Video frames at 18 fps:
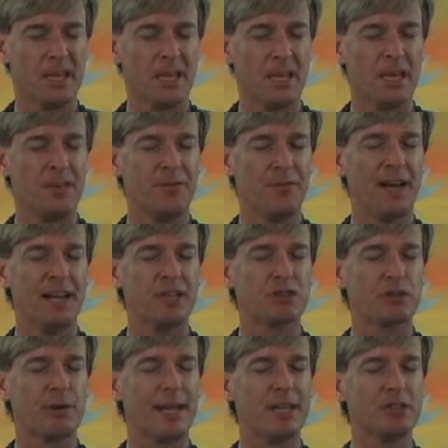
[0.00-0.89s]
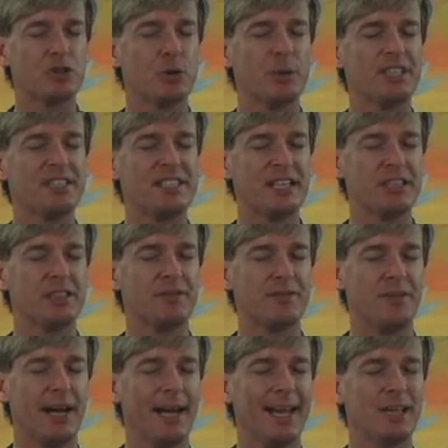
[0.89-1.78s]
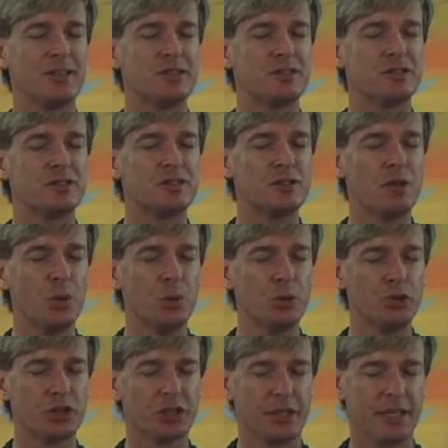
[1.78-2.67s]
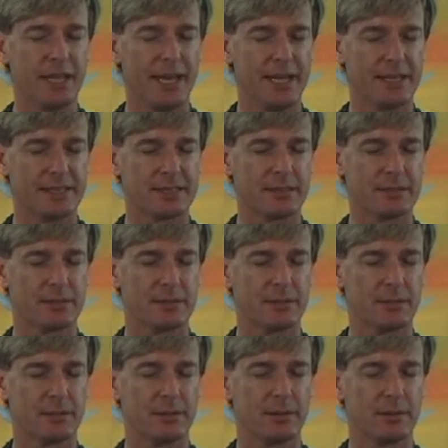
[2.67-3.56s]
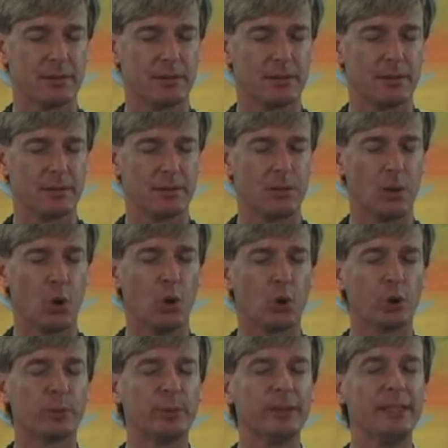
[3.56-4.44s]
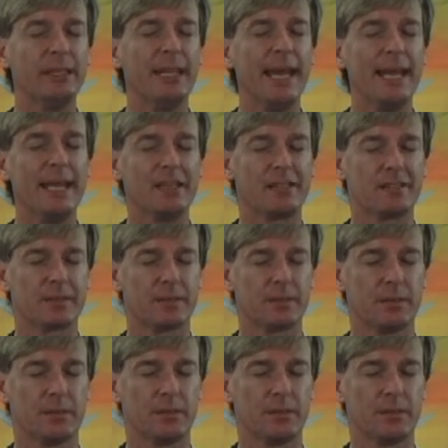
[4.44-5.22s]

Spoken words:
If I try to identify, associate, or relate,